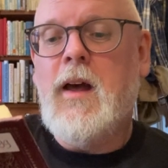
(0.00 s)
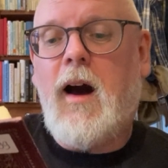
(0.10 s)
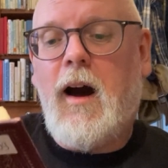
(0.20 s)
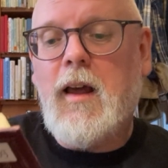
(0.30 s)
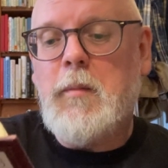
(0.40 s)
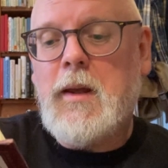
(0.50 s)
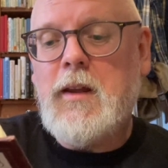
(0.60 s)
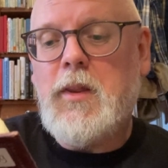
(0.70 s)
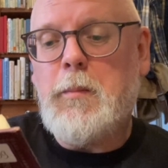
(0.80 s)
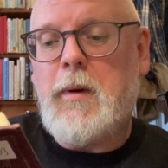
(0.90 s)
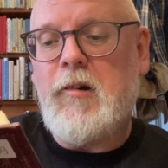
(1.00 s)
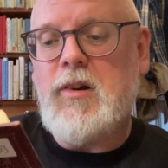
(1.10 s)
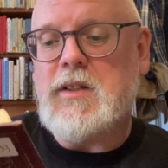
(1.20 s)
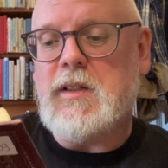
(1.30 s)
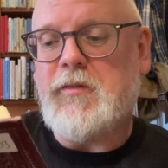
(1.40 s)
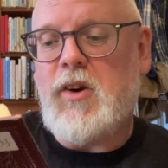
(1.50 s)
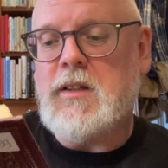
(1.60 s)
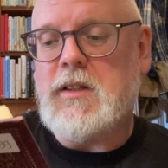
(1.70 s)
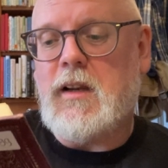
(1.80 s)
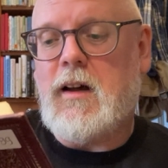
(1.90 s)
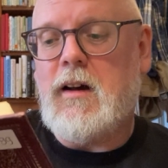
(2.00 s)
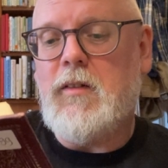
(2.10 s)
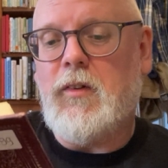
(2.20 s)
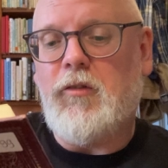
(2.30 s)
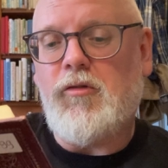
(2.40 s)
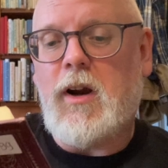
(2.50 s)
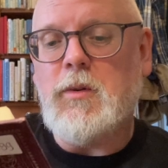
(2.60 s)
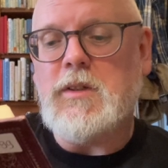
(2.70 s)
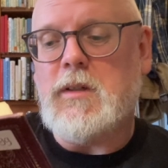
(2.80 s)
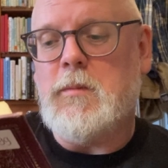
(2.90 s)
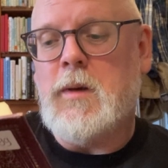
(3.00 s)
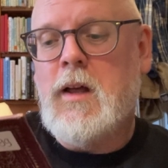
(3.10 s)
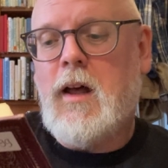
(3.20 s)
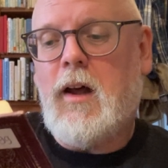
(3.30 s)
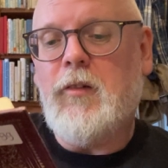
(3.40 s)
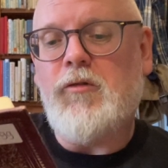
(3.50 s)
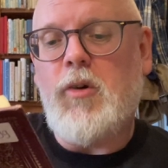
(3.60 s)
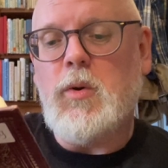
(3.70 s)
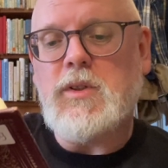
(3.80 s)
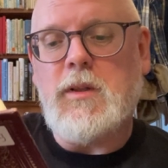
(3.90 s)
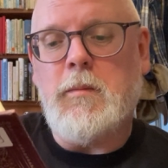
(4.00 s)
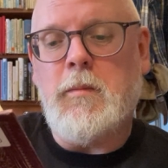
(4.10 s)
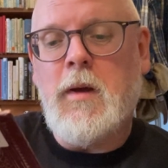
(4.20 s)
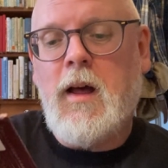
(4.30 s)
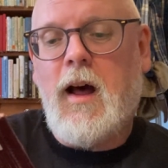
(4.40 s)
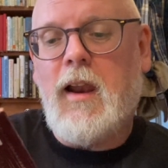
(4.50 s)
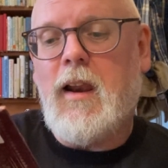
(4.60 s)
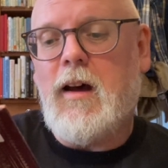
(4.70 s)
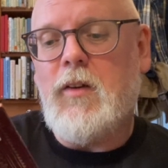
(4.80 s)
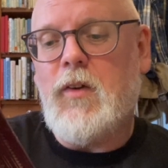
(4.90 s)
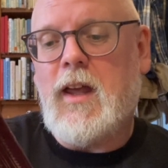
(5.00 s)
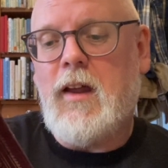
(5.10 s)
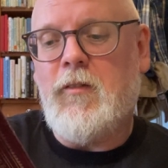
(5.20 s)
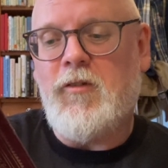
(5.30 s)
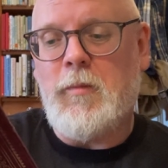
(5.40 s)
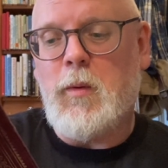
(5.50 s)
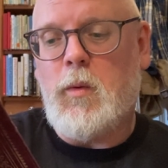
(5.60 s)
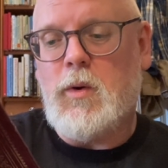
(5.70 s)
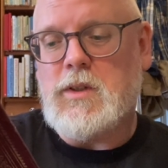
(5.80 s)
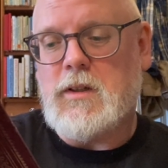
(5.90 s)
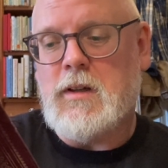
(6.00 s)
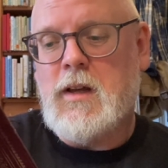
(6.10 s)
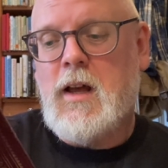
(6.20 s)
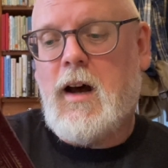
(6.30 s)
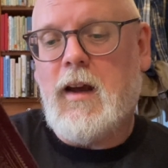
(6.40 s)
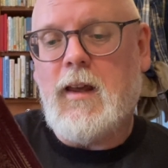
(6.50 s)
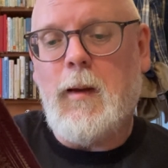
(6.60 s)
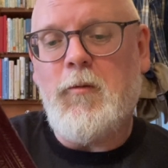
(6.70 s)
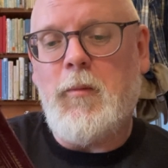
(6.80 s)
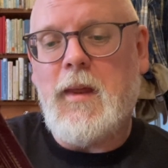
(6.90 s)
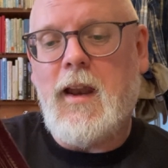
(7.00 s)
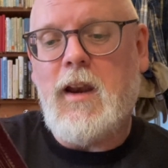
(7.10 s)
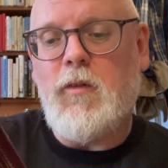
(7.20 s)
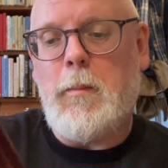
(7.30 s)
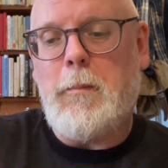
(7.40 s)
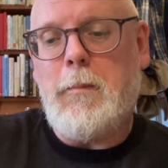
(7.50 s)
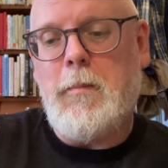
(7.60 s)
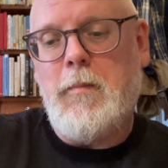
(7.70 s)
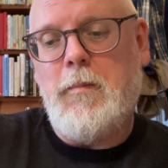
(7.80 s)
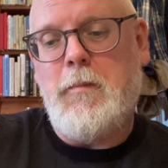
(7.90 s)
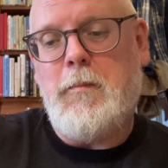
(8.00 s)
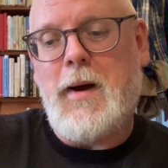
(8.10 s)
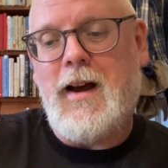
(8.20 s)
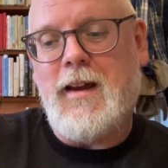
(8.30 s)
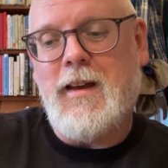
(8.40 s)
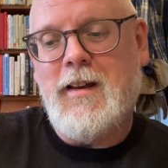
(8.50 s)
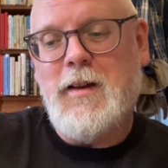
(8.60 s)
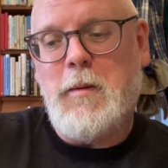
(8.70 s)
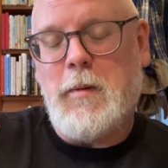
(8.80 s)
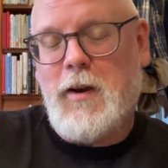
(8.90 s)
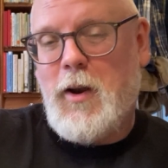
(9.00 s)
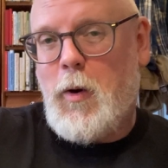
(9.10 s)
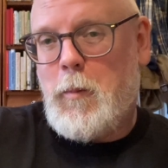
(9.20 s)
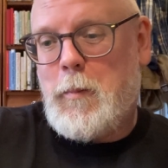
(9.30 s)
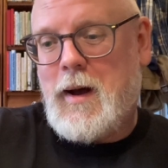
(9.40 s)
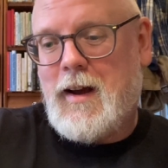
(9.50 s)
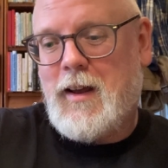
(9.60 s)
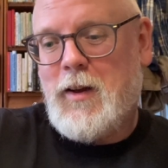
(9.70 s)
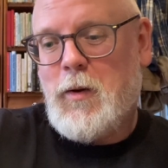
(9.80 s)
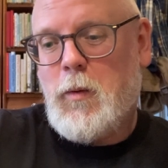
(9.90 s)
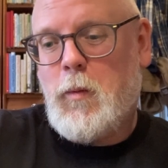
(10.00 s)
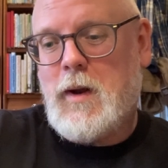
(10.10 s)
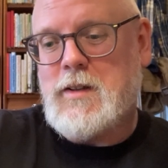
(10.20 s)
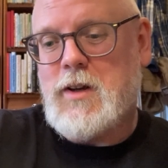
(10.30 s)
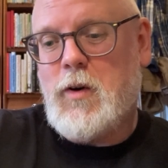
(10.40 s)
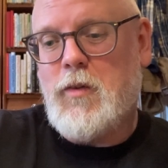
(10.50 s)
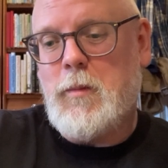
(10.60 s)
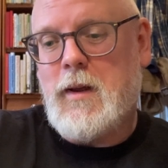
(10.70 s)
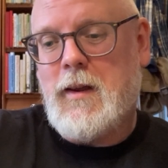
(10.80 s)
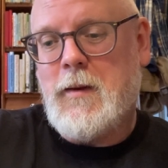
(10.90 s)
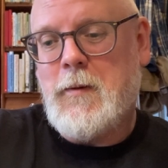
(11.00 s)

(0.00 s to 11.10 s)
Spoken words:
I am he that buries his friends alive and drowns them and draws them alive again from the water. I came from the end of a bag, but no bag went over me.